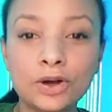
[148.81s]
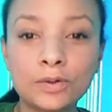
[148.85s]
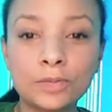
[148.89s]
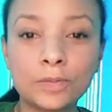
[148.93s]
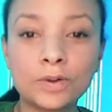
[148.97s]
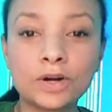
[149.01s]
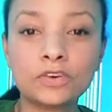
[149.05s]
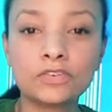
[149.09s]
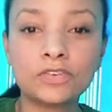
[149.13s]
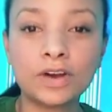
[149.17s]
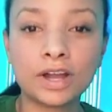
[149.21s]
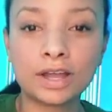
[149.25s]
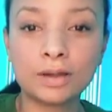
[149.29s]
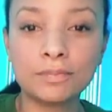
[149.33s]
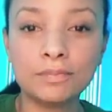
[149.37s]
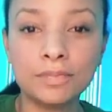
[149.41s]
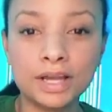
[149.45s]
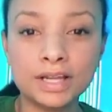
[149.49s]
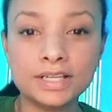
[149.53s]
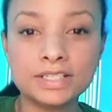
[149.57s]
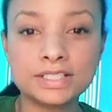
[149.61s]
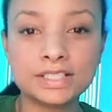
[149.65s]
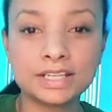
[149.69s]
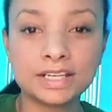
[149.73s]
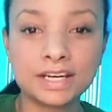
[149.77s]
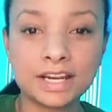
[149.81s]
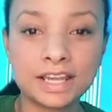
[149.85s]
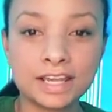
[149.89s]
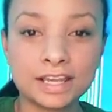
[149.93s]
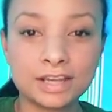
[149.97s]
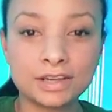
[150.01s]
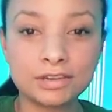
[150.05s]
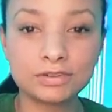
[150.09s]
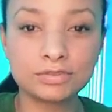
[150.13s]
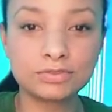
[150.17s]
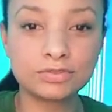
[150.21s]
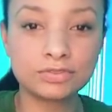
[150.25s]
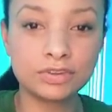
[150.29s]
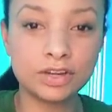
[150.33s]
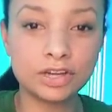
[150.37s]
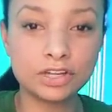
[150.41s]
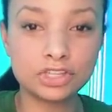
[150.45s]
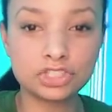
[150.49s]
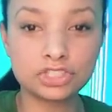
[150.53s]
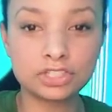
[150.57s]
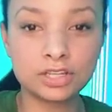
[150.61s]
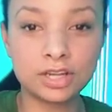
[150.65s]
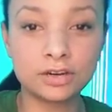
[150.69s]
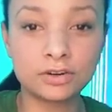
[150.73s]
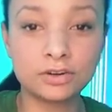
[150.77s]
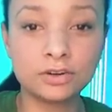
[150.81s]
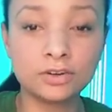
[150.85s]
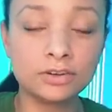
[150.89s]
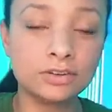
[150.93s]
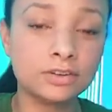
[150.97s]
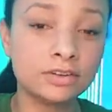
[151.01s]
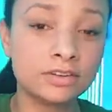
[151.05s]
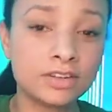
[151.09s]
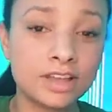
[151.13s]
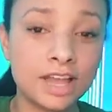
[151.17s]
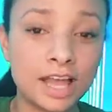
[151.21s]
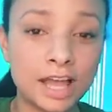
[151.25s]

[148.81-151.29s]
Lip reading: I wouldn't recommend it if a shuttle